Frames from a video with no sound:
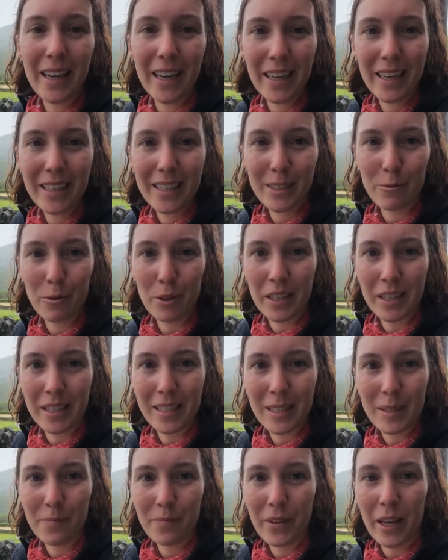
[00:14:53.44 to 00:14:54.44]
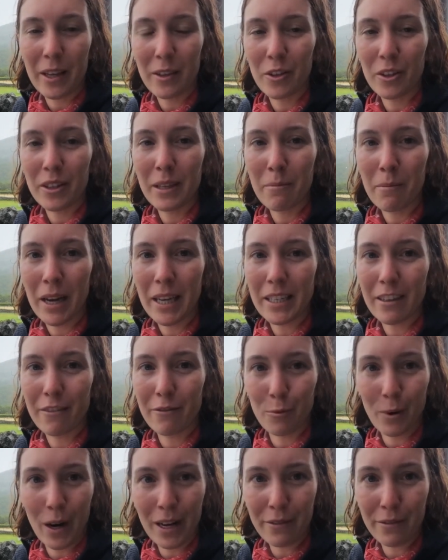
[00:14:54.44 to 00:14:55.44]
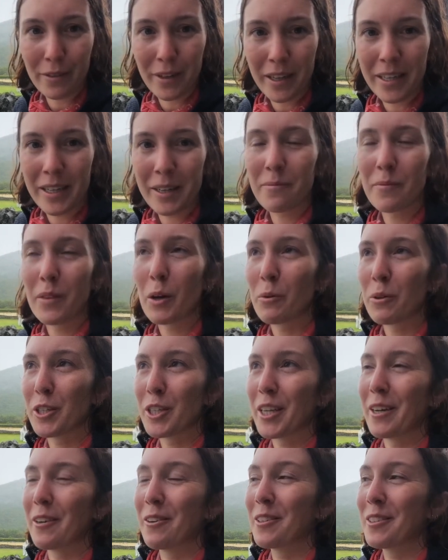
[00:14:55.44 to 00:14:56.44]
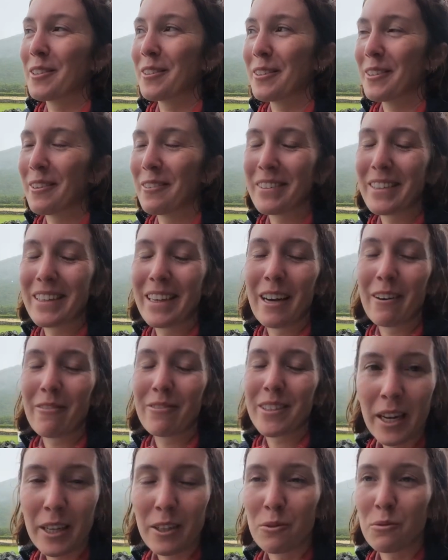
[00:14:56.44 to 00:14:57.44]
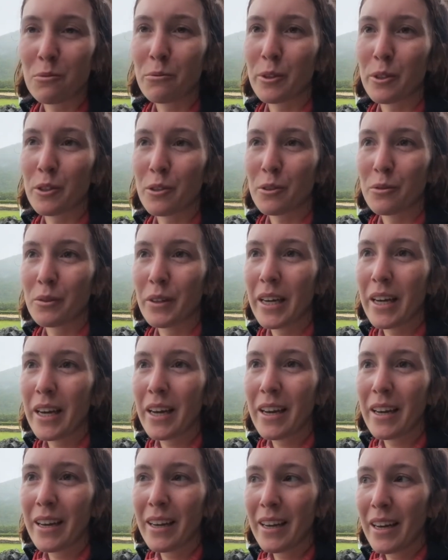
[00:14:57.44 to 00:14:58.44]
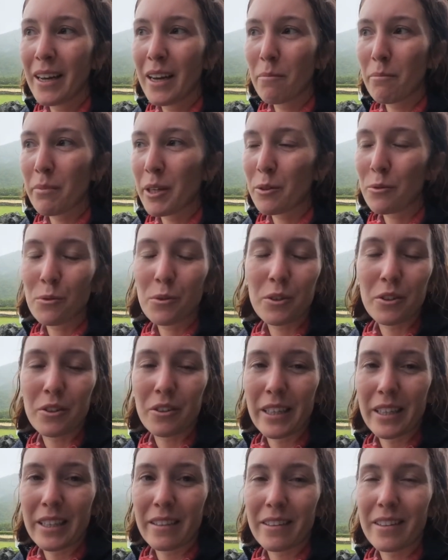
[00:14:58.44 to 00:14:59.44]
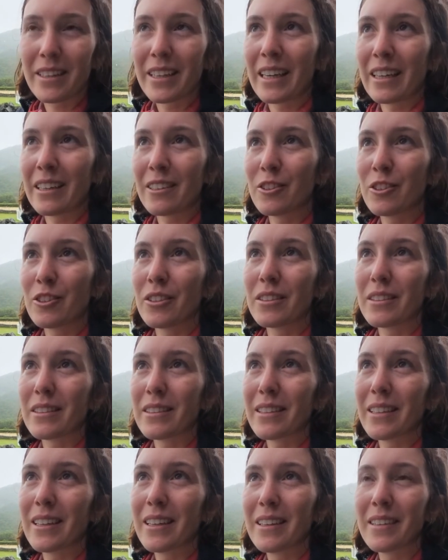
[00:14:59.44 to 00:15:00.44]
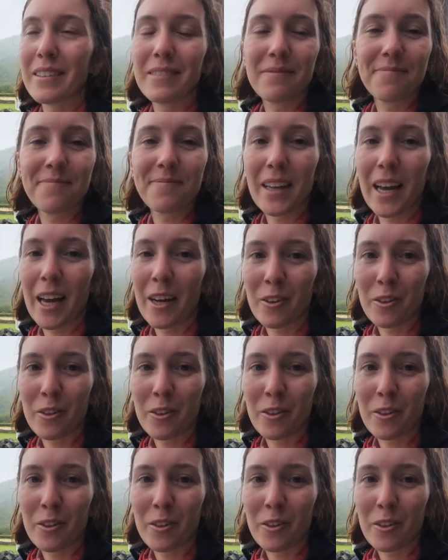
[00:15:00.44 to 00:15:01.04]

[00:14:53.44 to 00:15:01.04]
it is what it is. I thought they might have Wi-Fi, which they also don't have. I don't want to be rude or anything, it's just, I